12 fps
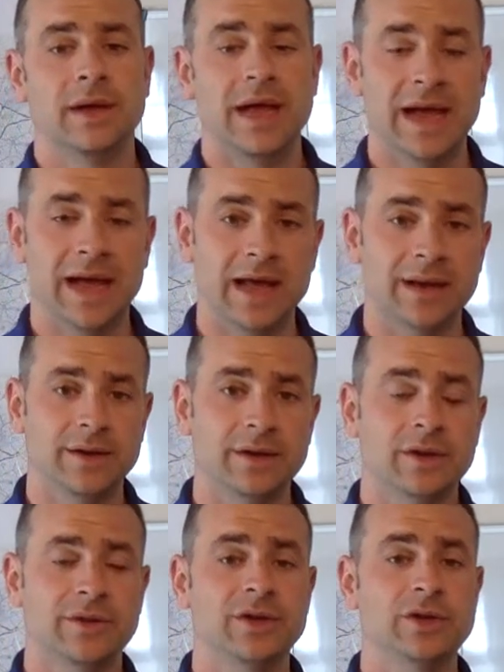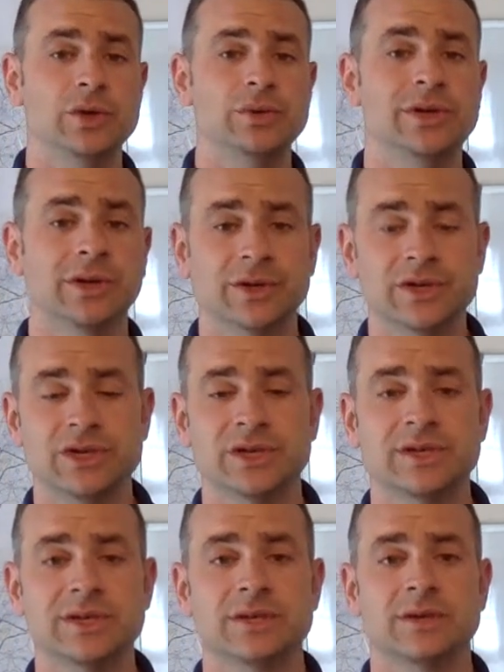and the due
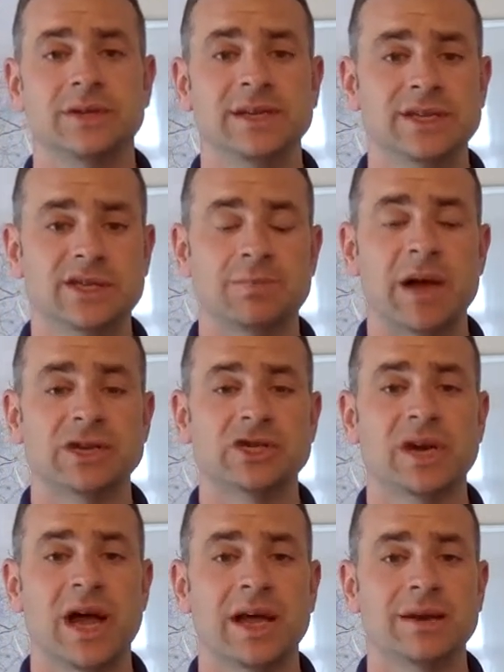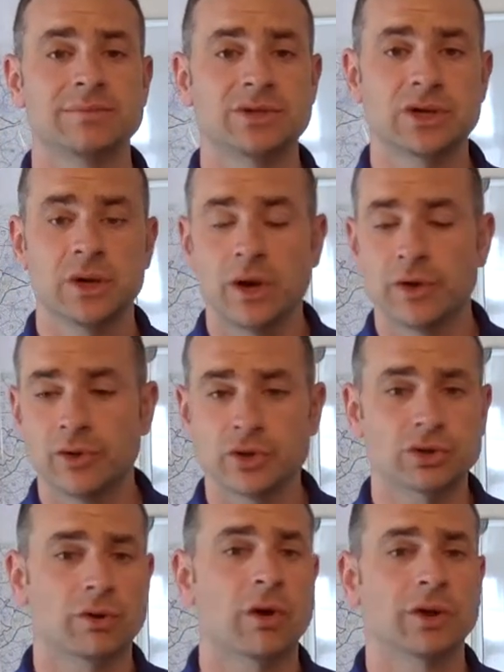diligence, the inspection items,
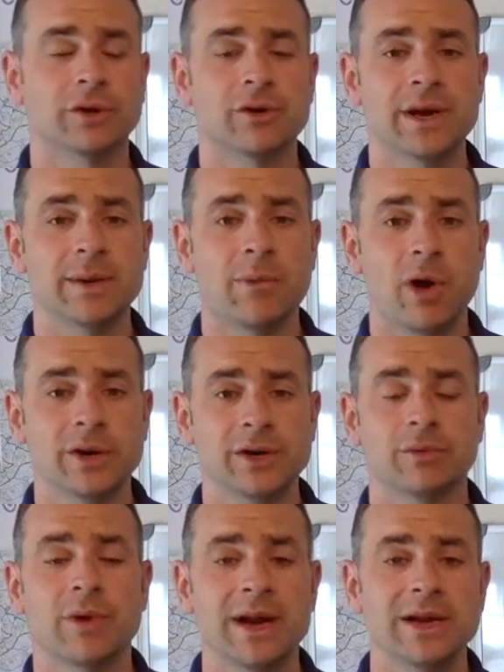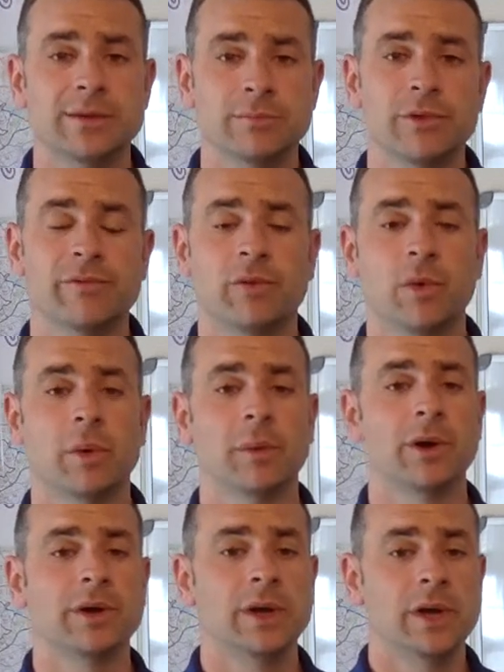those are all agreed upon. You're ready to move
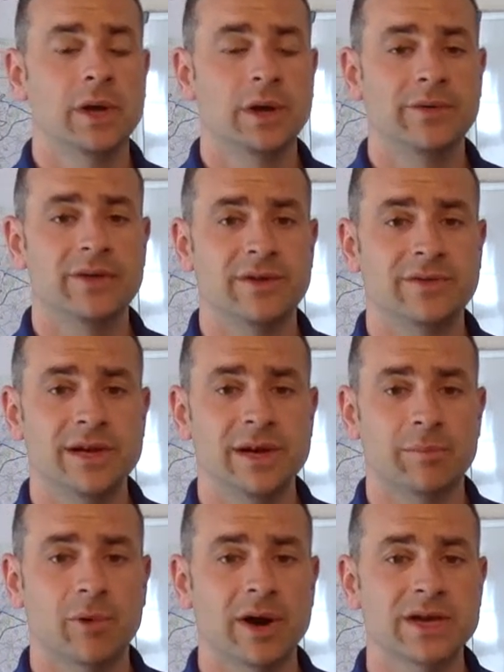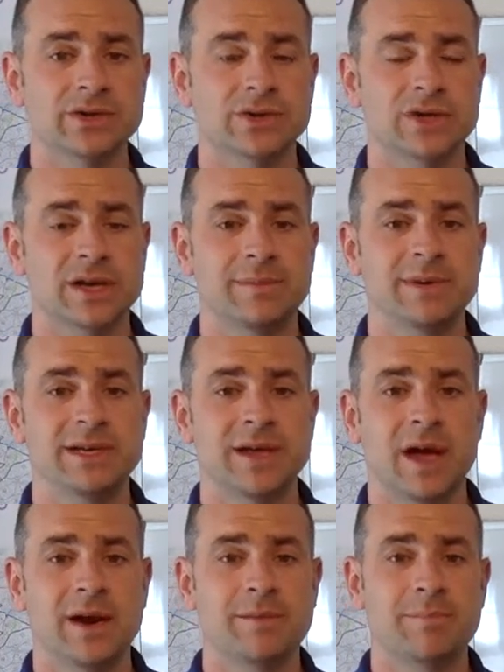forward, that the appraisal is going to be
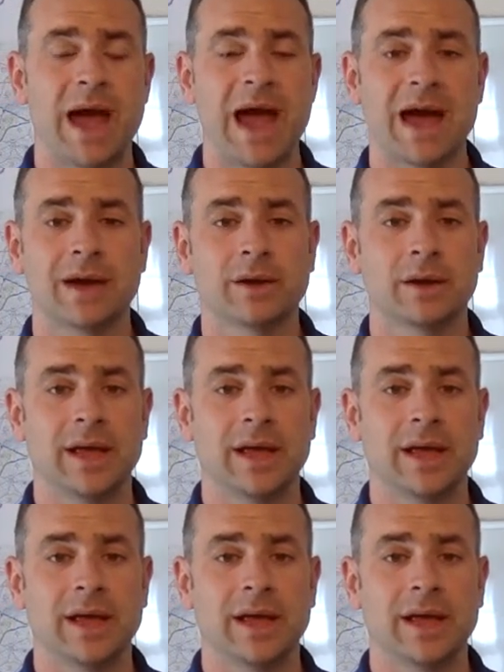done and back.